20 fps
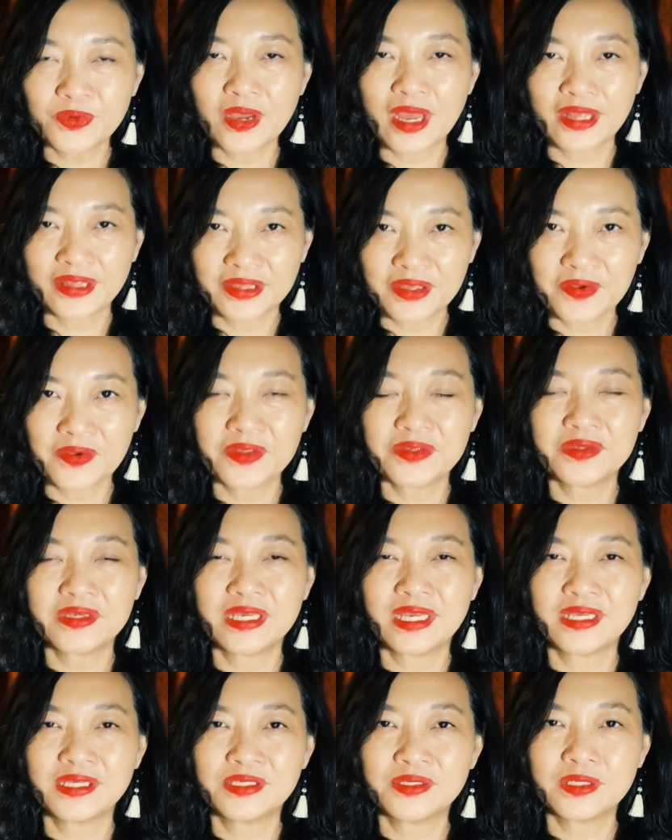Adult
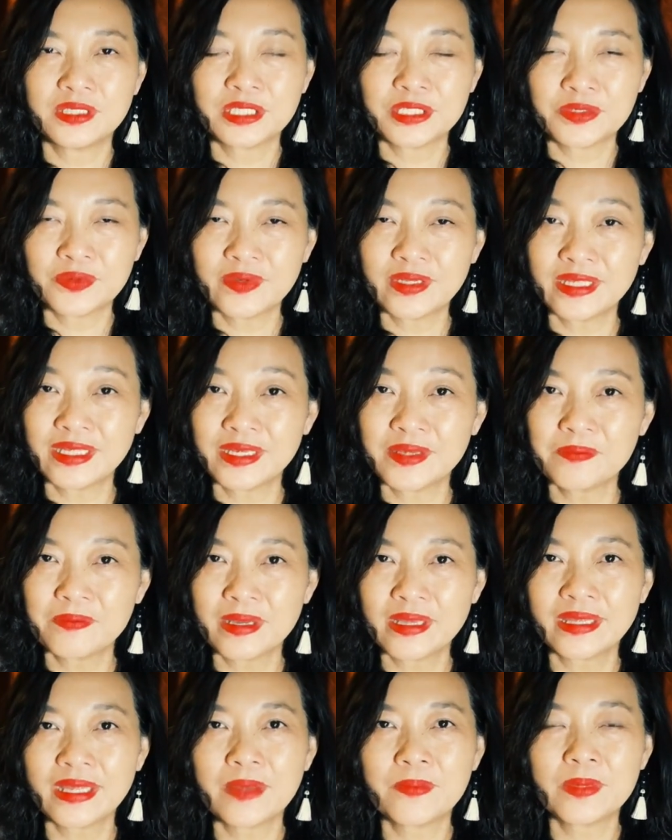Education Ingredient. My
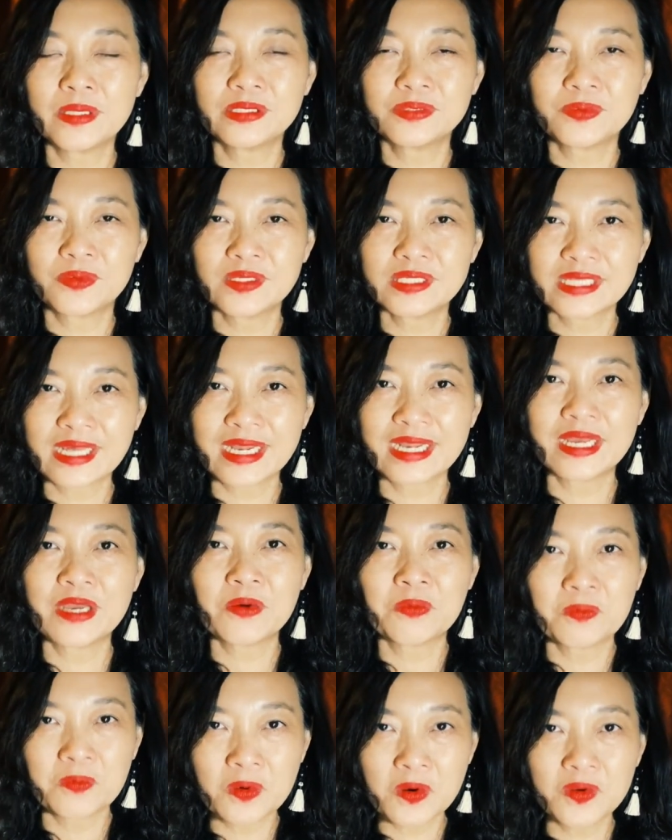name is Rosalia
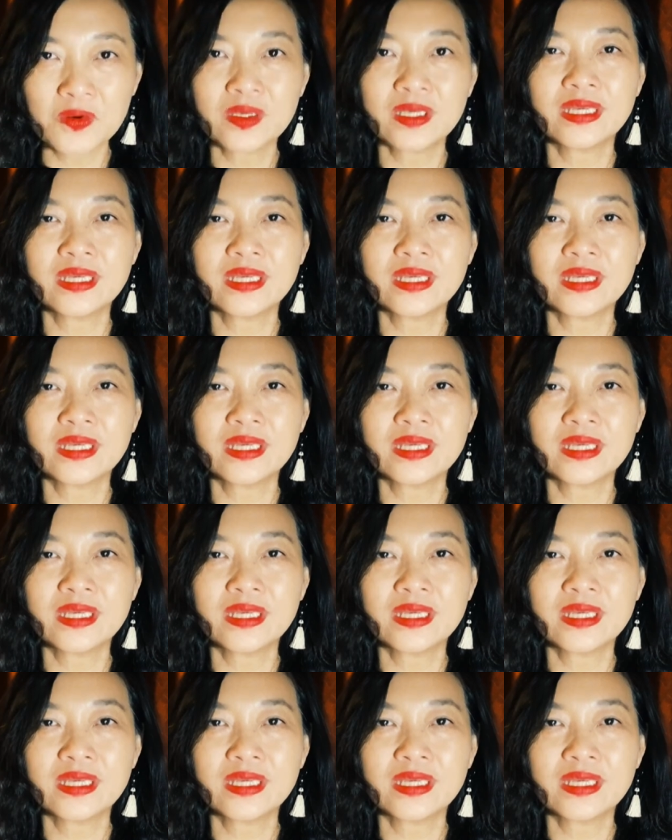Wong.